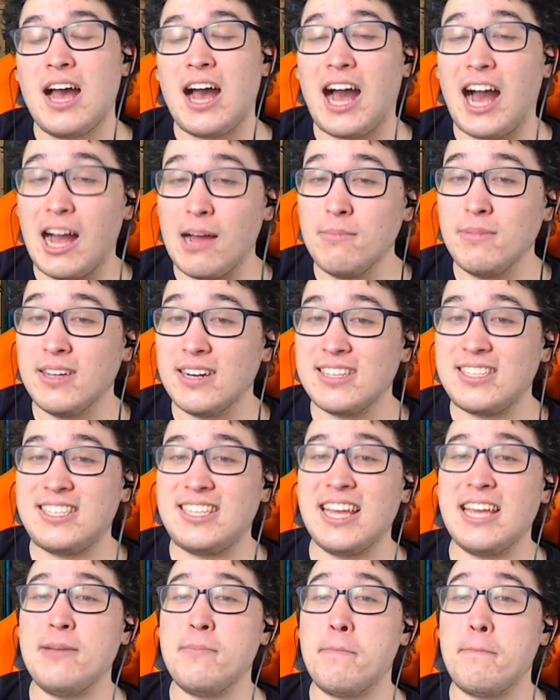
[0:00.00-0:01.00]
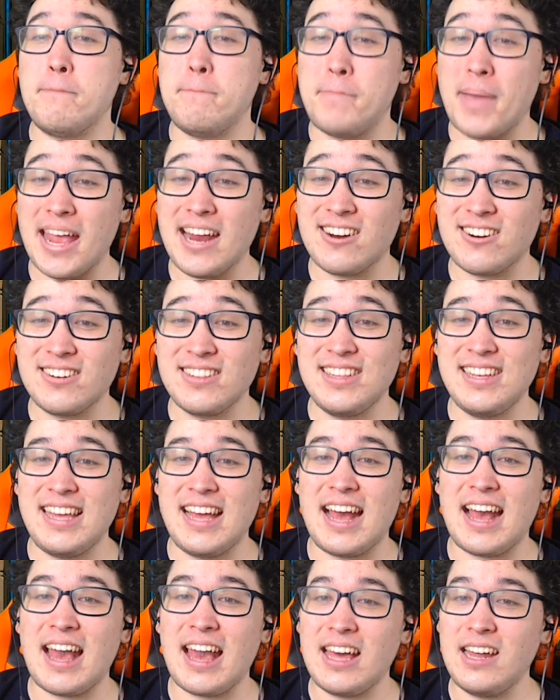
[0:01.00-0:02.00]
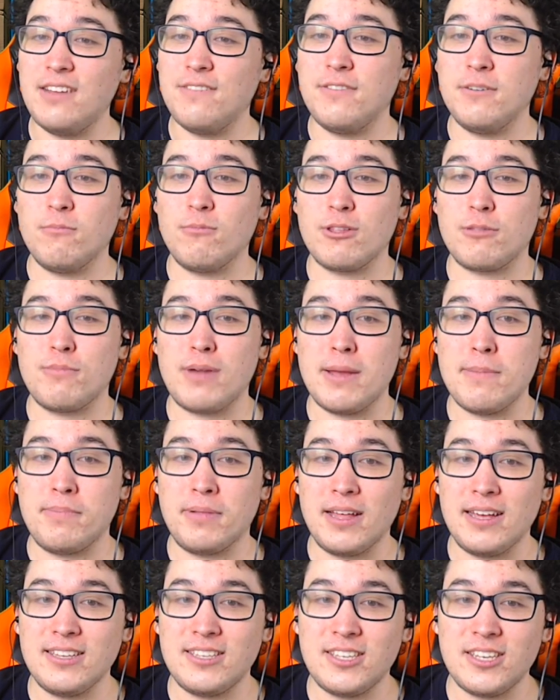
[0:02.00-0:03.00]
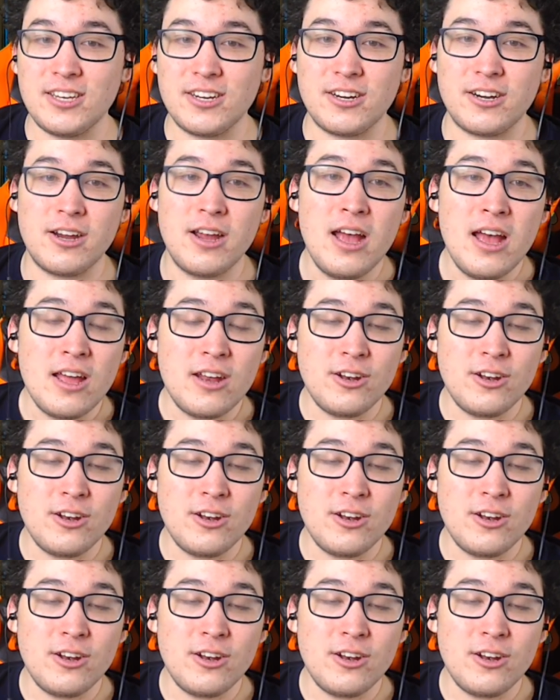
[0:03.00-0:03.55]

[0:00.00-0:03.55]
I'm gonna stay barely ahead of him with my plays here,